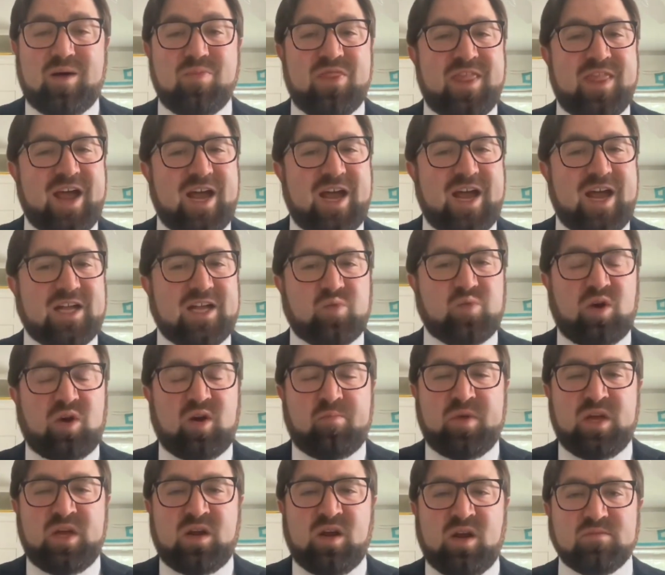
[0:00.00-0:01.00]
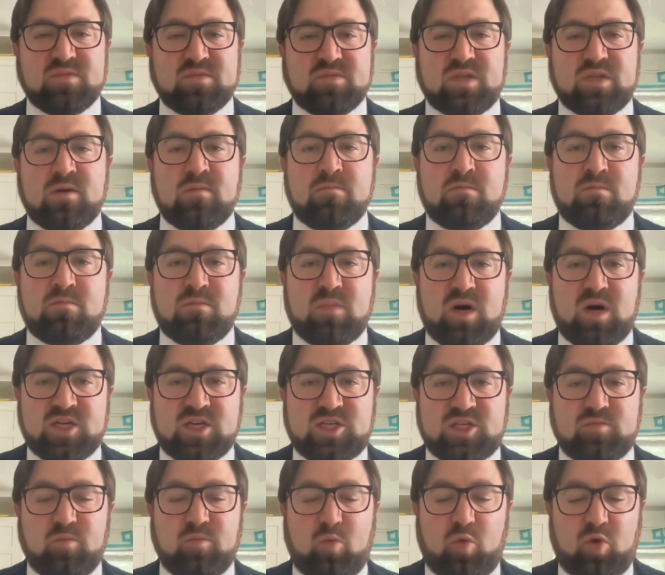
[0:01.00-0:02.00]
That's where it becomes
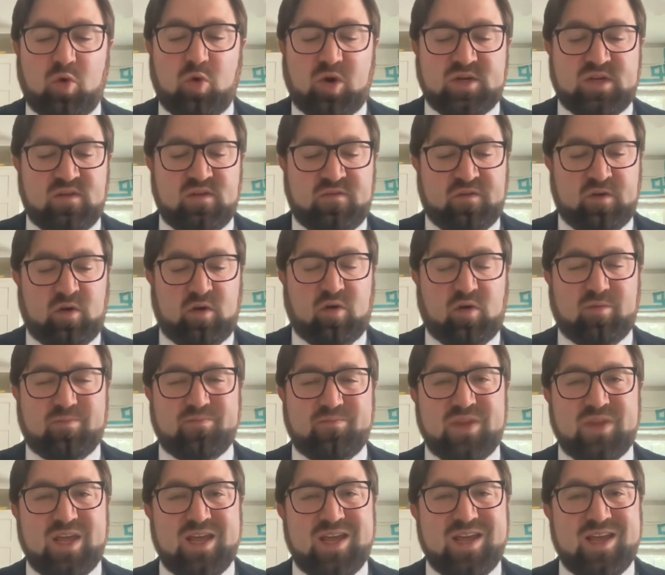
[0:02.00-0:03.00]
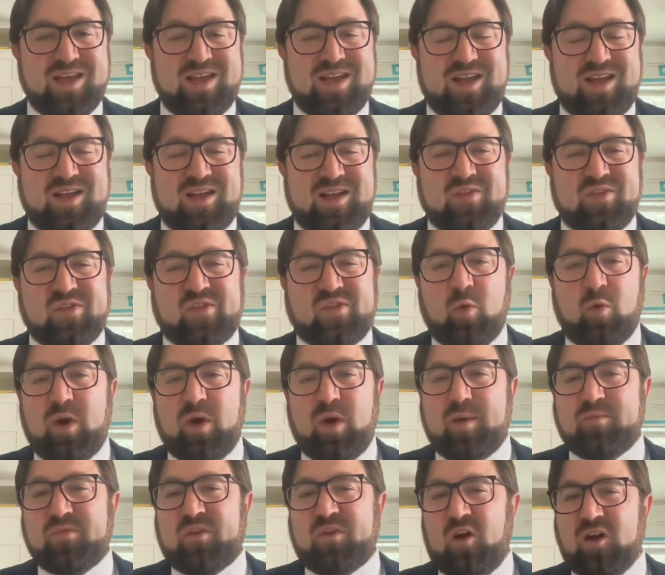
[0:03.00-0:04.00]
much more difficult. And so
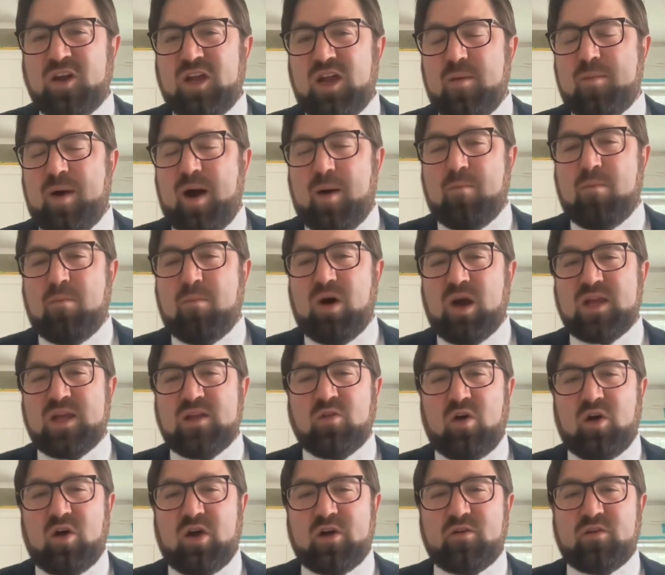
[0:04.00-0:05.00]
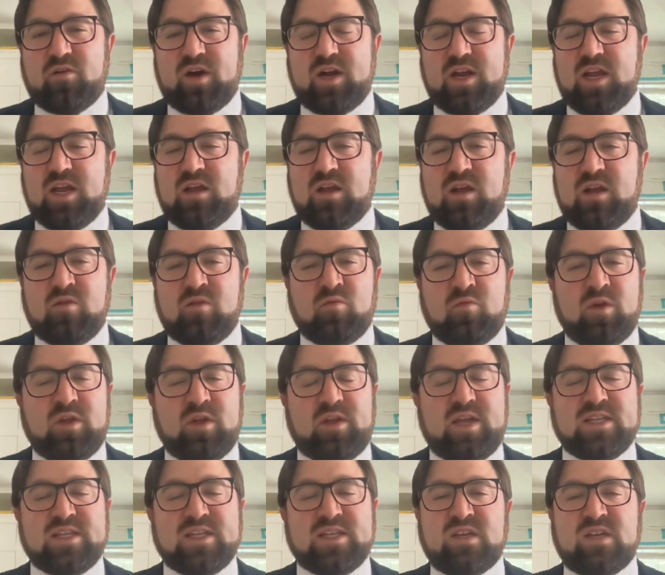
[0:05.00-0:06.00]
when I'm talking about money laundering,
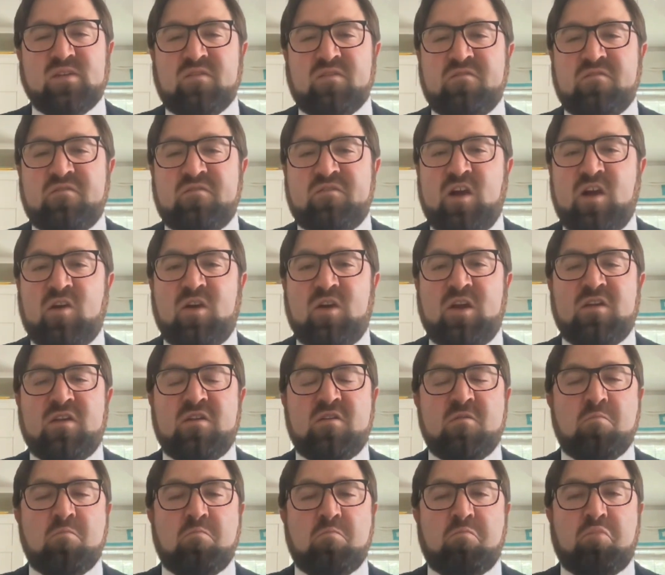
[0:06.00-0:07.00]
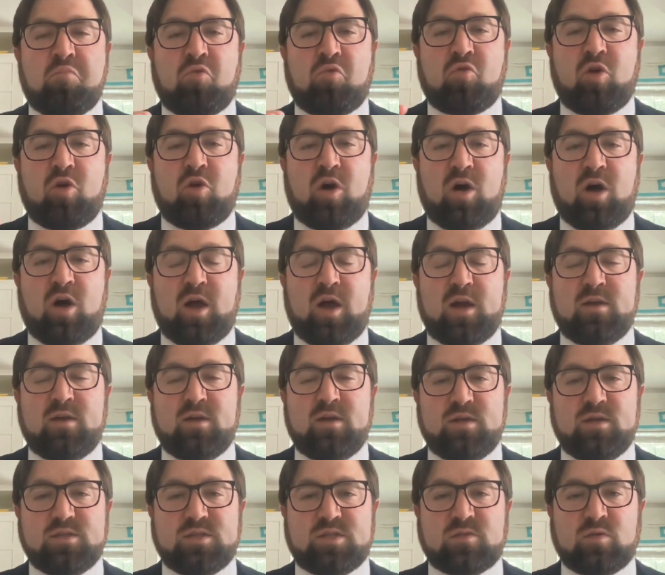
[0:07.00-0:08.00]
it's a very
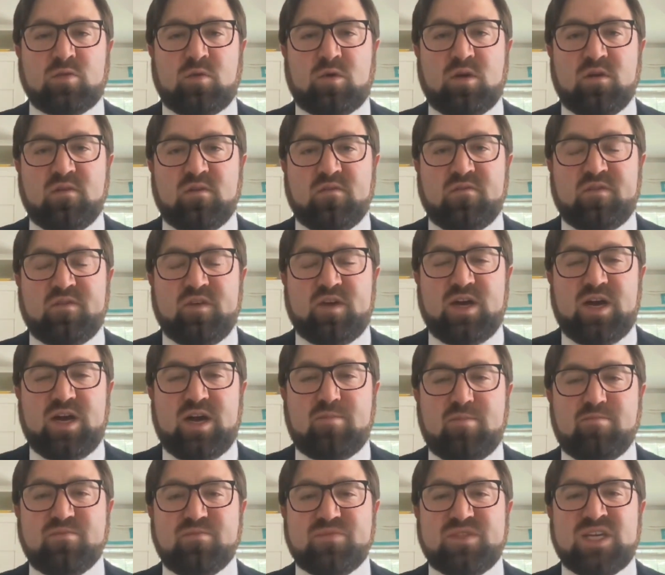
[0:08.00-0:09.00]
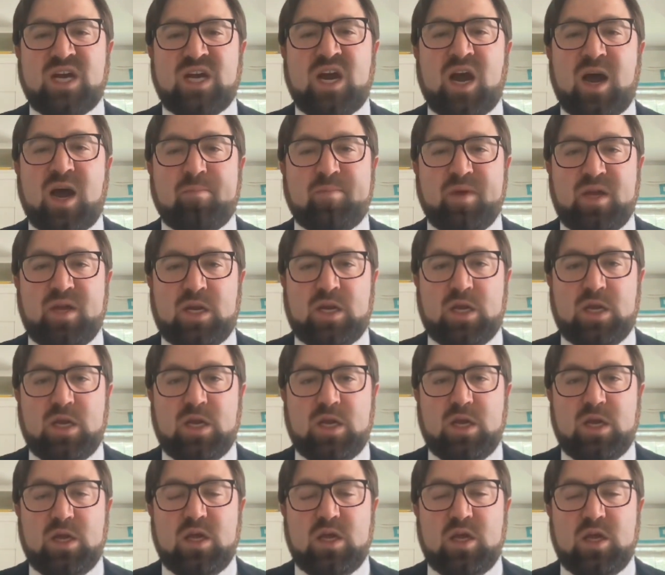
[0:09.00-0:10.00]
broad sort of topic
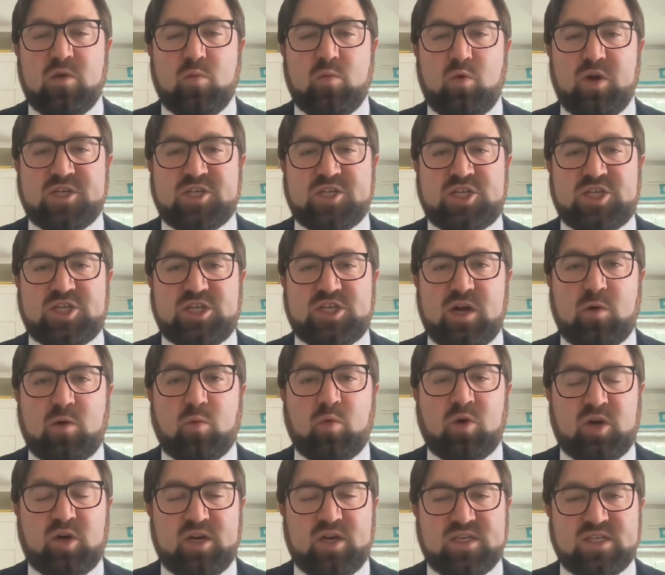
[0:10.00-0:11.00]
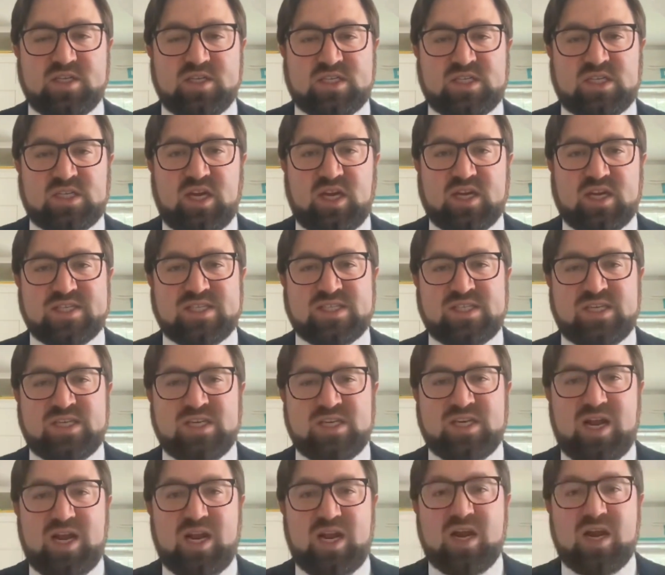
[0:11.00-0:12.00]
in which we're going to discuss
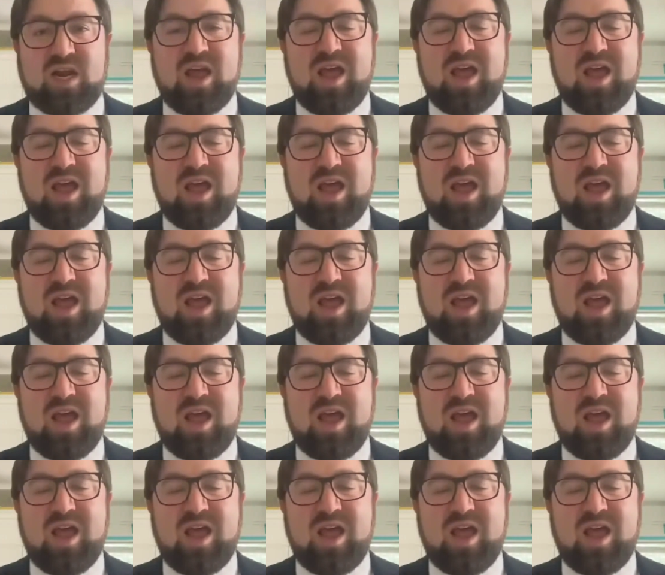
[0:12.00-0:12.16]
today.